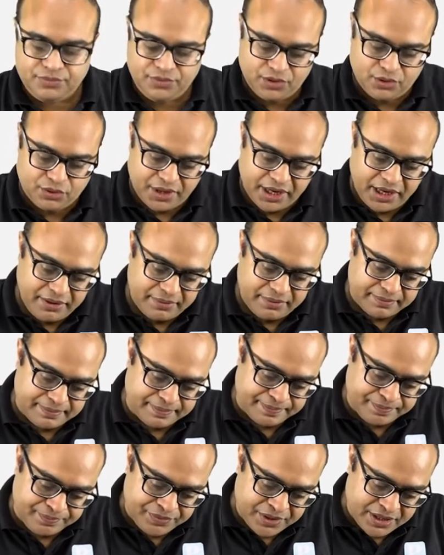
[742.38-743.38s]
Okay.
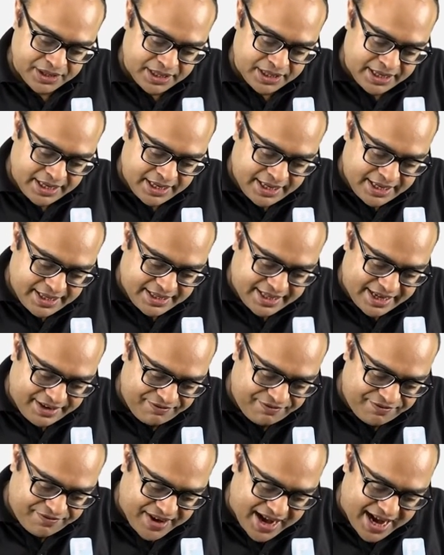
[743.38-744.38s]
Then
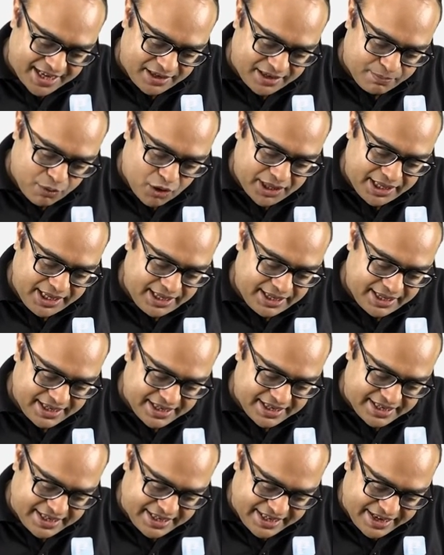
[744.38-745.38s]
fat body,
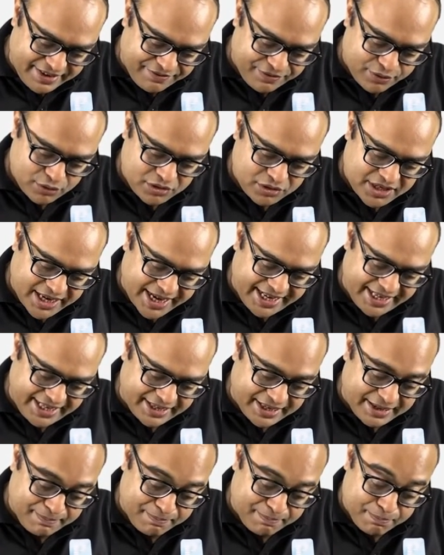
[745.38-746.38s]
nephrocyte,
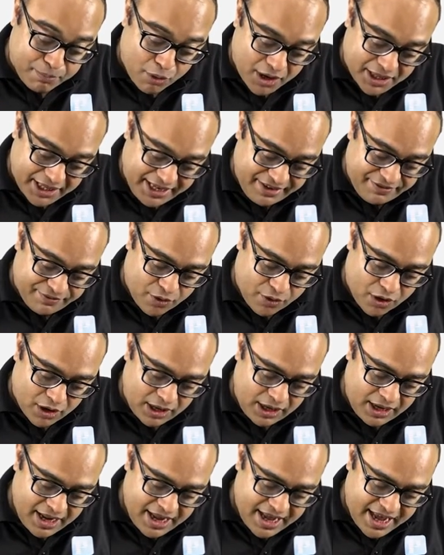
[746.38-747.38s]
body
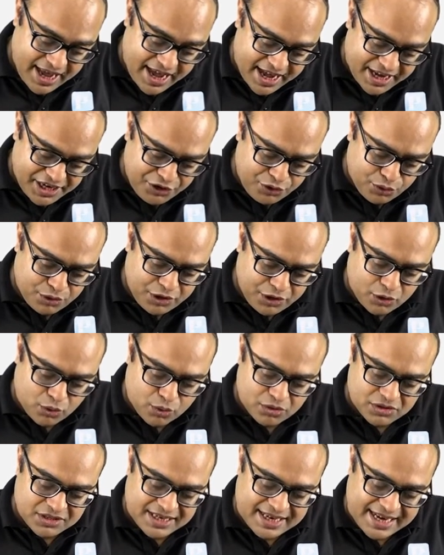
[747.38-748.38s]
wall and
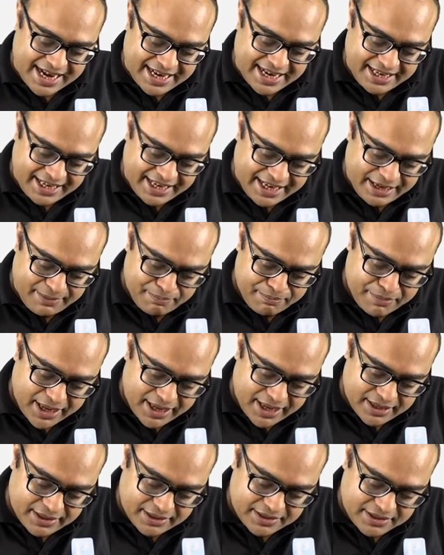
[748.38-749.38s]
uricose gland in
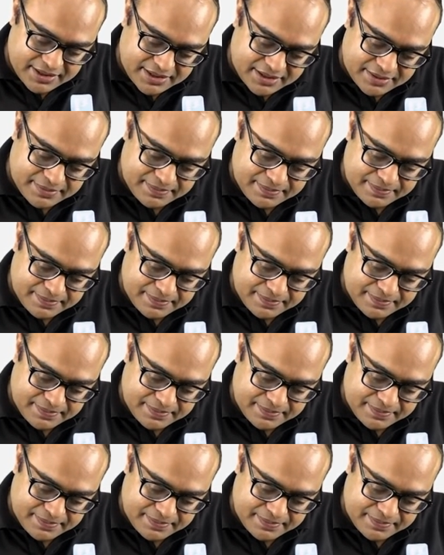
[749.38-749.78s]
males